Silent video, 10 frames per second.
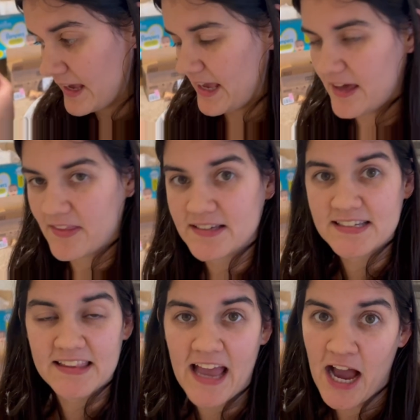and they
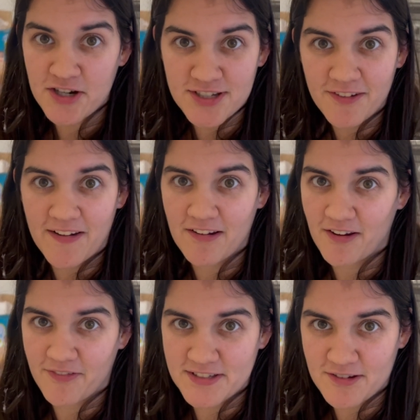said they actually found a
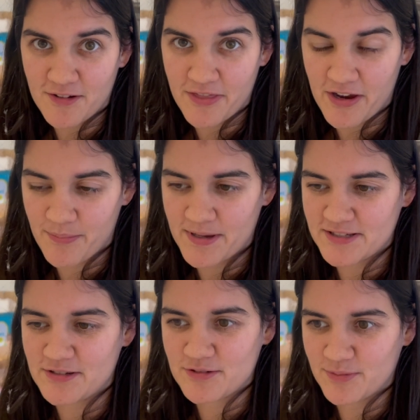physical
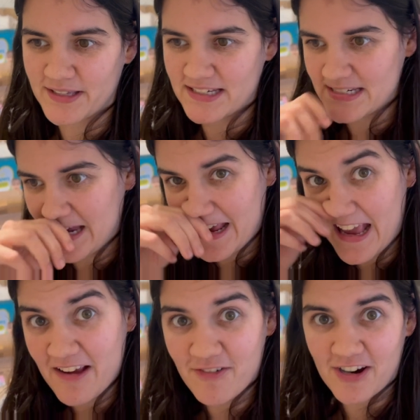therapist who's willing to take
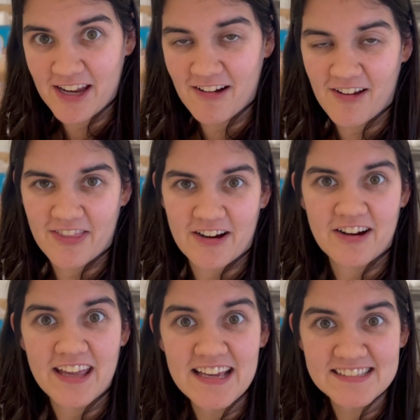Avery on their
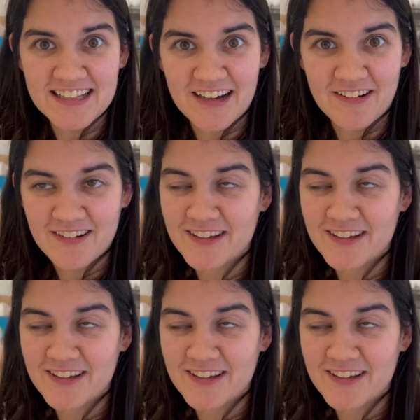caseload.